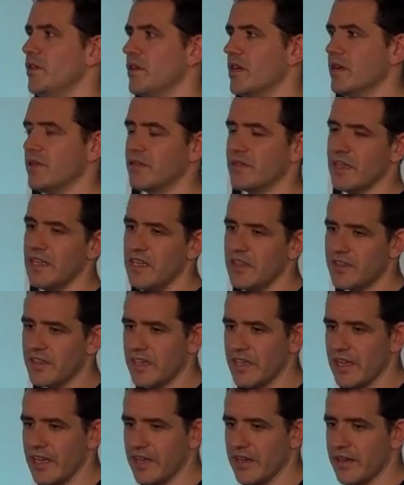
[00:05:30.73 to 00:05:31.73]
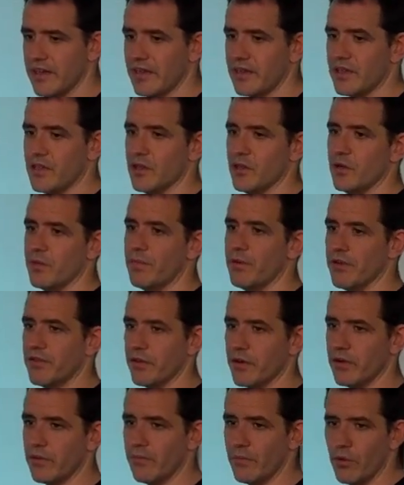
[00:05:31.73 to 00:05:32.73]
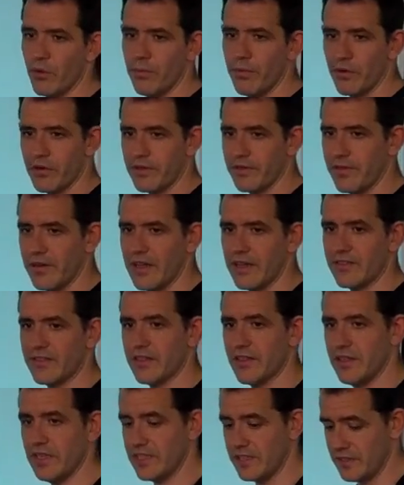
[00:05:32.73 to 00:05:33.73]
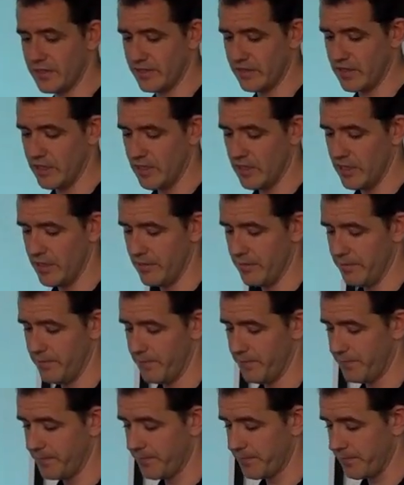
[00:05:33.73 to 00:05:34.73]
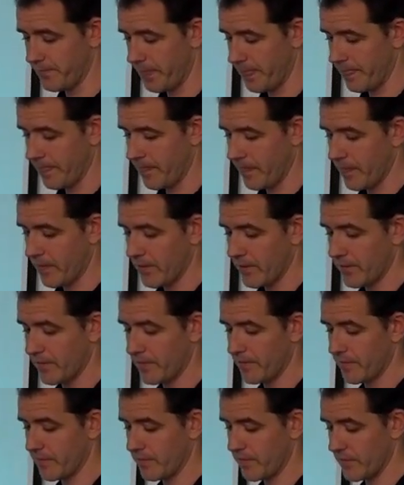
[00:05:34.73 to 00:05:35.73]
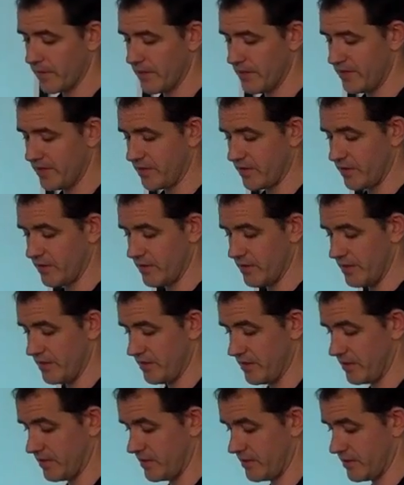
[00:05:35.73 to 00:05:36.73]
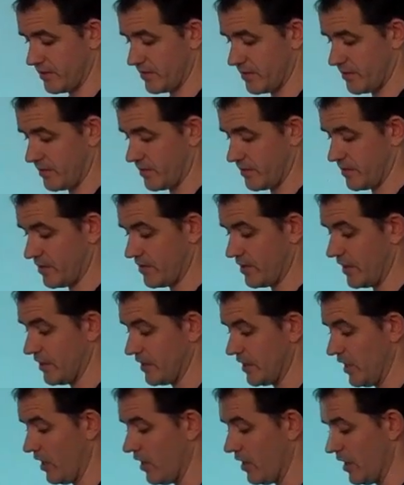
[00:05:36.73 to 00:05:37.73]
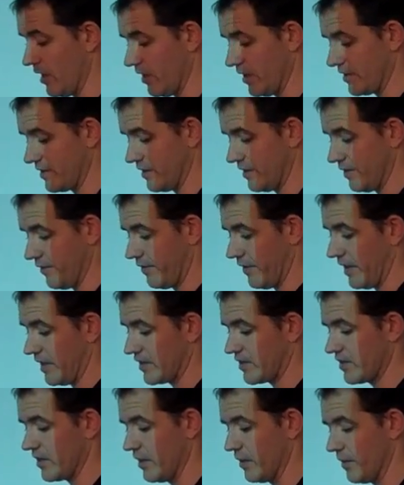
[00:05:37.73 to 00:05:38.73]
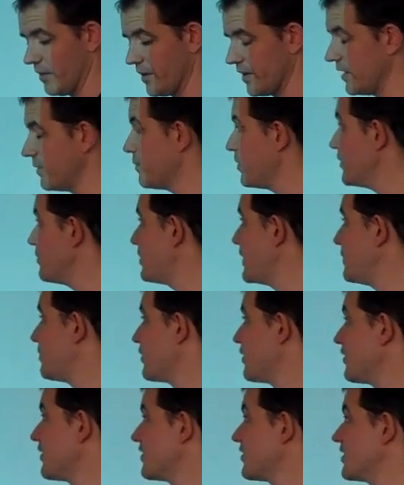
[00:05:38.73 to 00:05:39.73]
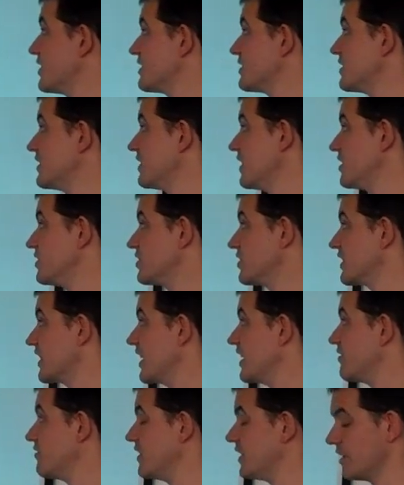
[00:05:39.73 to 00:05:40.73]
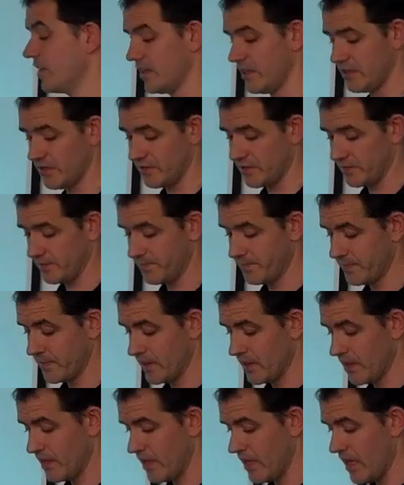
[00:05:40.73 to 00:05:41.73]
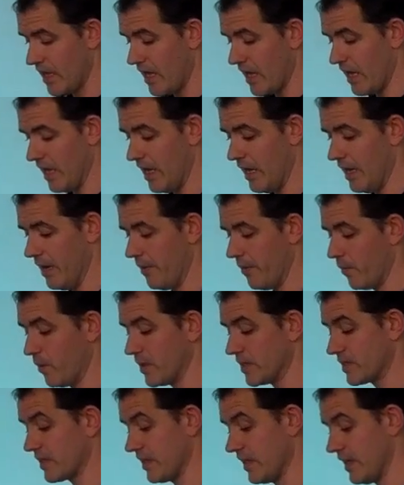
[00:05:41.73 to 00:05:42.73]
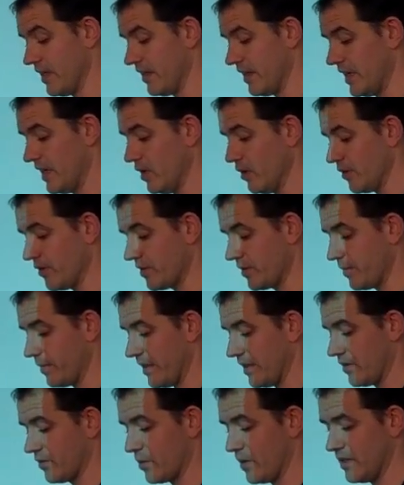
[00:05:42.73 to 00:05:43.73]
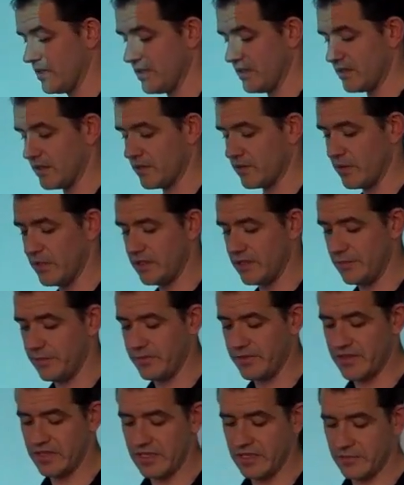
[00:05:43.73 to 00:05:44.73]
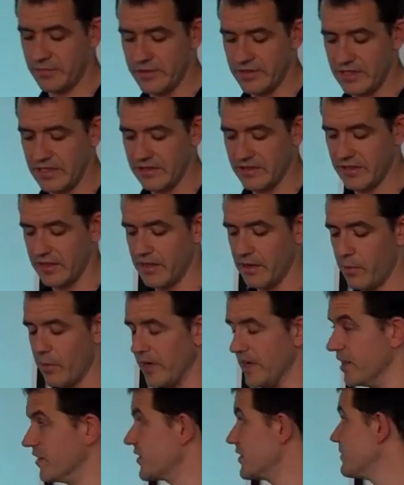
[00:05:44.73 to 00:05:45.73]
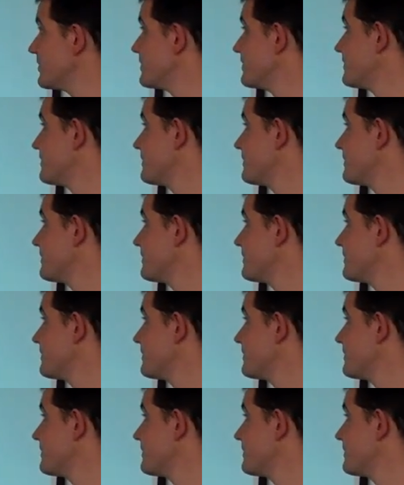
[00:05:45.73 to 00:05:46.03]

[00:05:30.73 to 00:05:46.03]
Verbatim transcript: when you go to eat again you will put on more body fat and this um, this this study highlighted the fact. So you put people on a 1600 calorie diet, um, which and they lost about 20 to 26% of their weight.